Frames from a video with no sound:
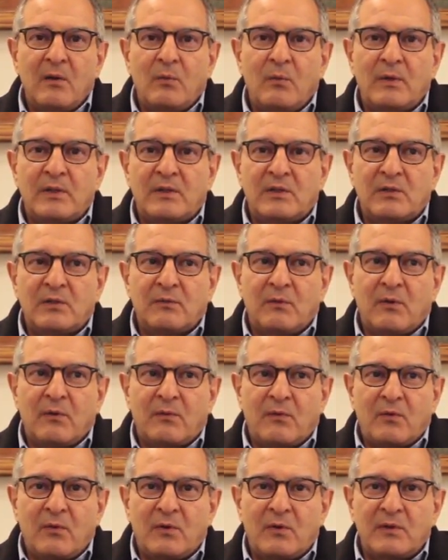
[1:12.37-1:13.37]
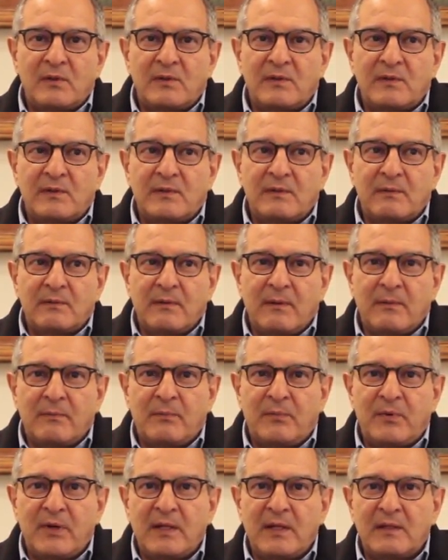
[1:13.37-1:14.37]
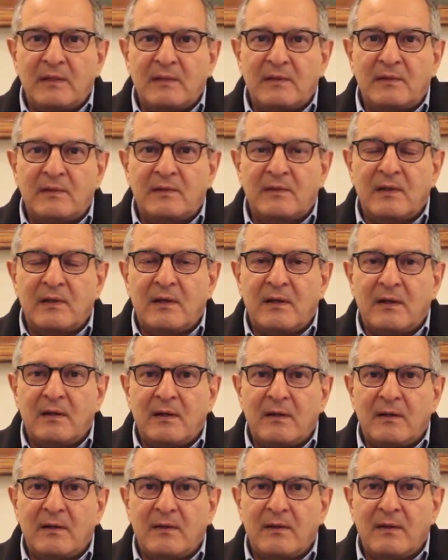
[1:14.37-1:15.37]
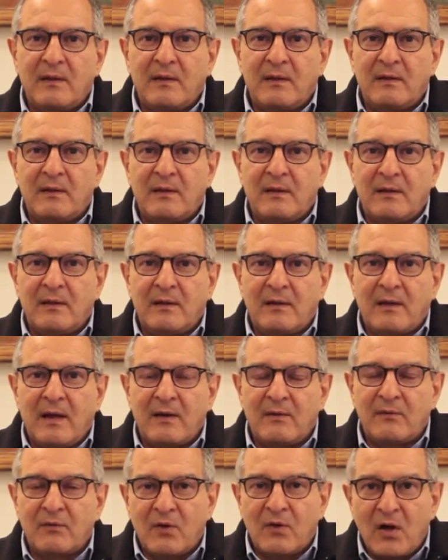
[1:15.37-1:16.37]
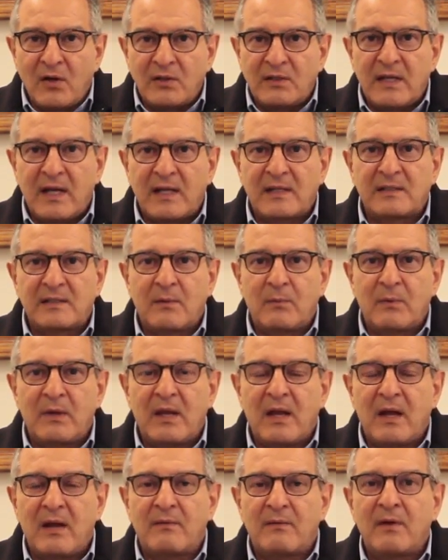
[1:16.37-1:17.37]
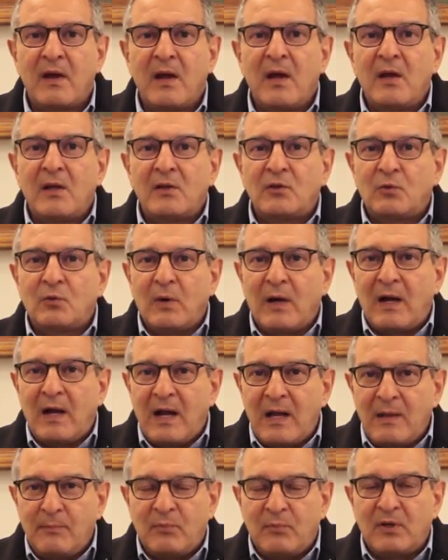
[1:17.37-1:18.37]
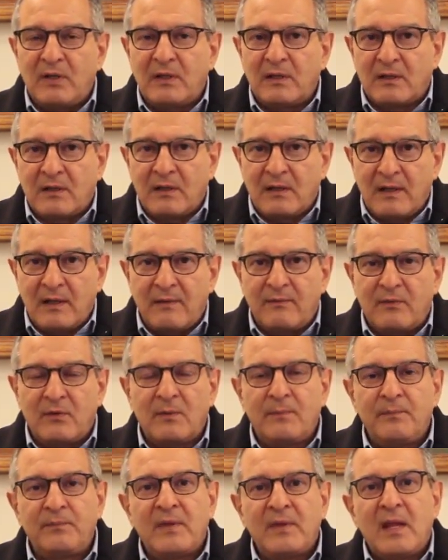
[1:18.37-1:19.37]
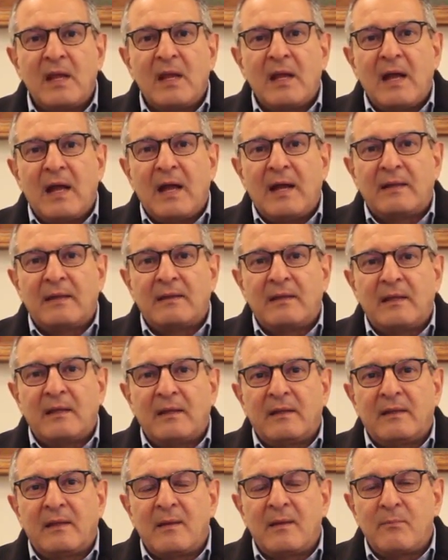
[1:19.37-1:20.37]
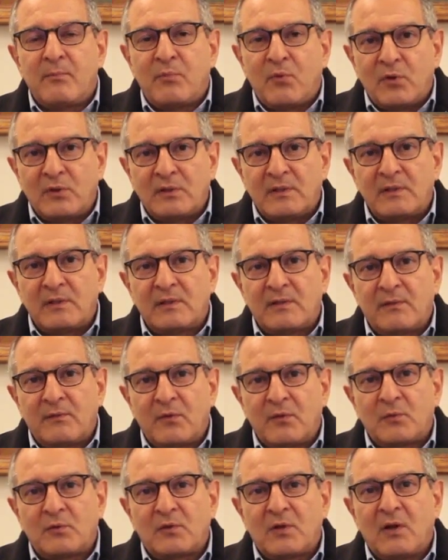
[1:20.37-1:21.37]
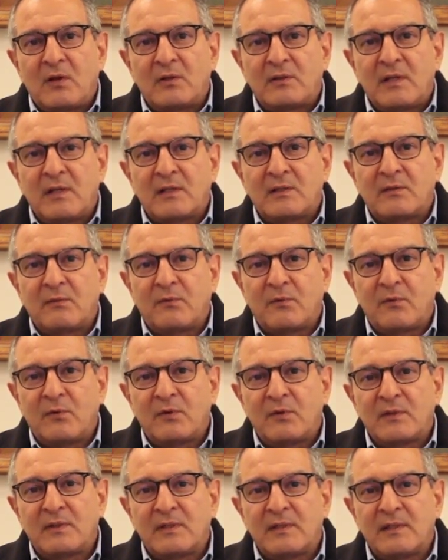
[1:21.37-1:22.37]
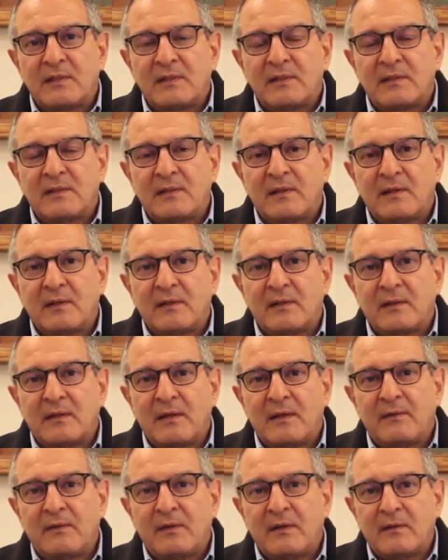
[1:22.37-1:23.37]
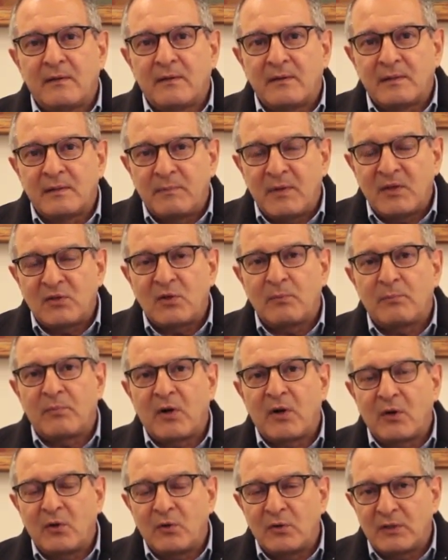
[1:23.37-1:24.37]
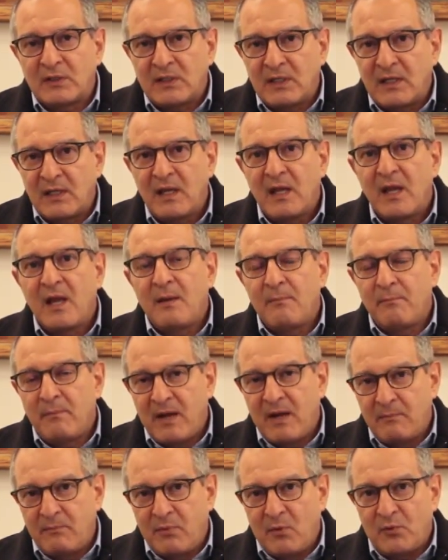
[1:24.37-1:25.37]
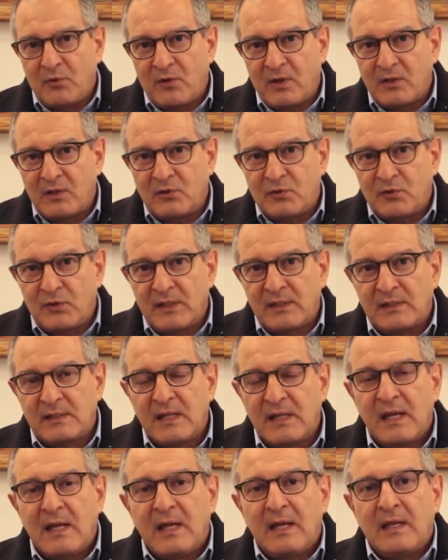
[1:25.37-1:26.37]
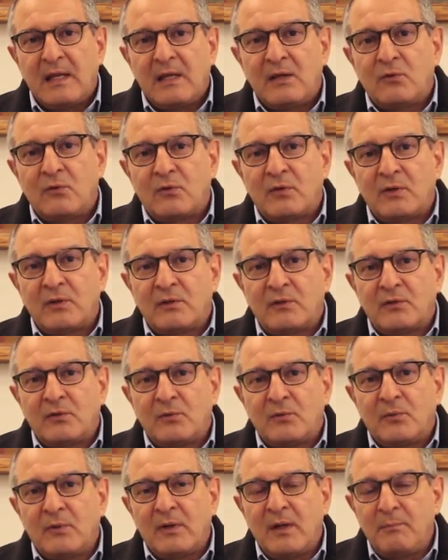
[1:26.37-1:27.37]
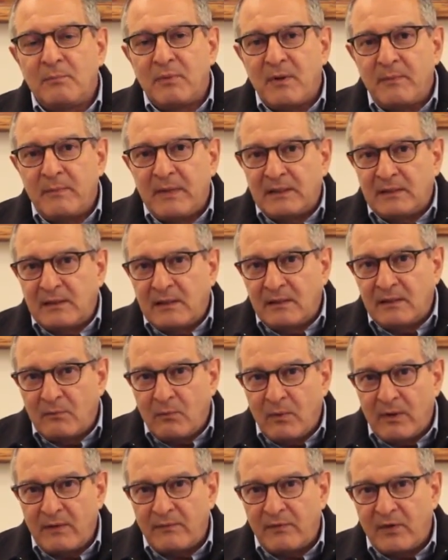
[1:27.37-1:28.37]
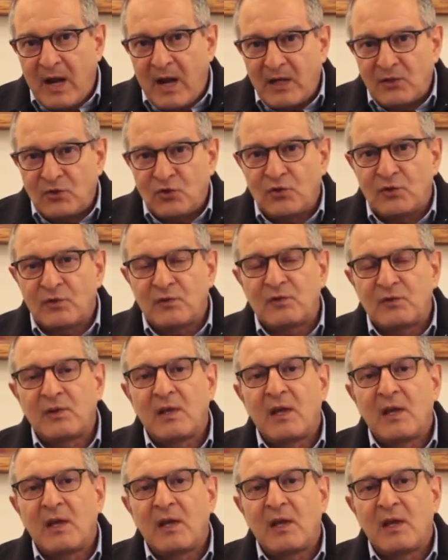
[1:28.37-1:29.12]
which of course brings the kind of contacts that we have to a high political level. And the importance of those contacts, of course, is given a special priority by both countries in order to implement whatever actions